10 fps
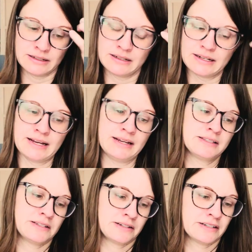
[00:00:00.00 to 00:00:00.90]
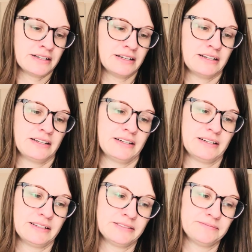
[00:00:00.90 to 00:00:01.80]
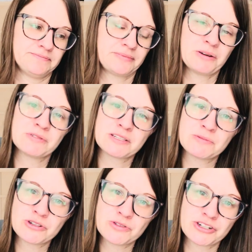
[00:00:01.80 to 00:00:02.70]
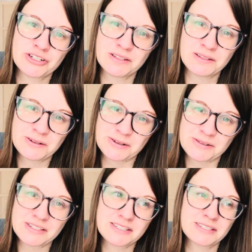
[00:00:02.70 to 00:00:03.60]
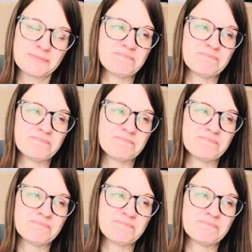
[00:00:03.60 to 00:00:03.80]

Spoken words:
I answered. It was Patricia, the nurse.